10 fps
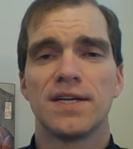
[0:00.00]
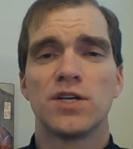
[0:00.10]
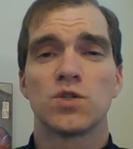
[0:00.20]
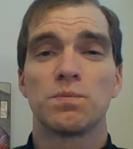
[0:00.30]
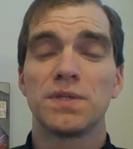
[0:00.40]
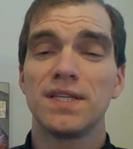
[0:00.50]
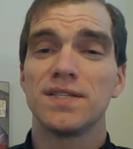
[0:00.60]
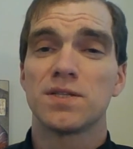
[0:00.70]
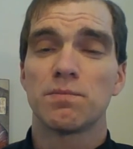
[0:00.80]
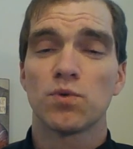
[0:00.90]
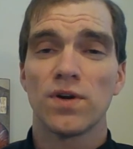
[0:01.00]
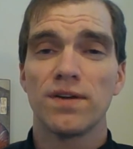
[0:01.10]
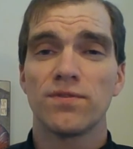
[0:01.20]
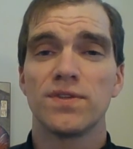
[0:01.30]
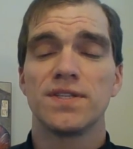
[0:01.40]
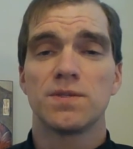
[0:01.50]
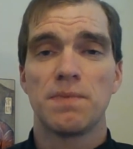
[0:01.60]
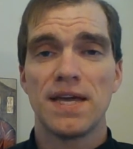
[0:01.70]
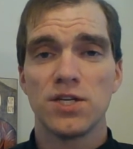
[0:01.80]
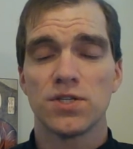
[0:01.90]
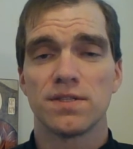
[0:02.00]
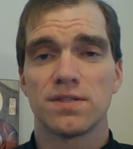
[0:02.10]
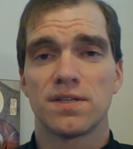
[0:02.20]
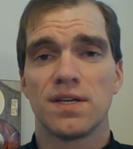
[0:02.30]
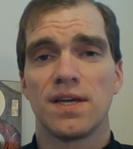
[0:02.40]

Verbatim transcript: So please pray for these patients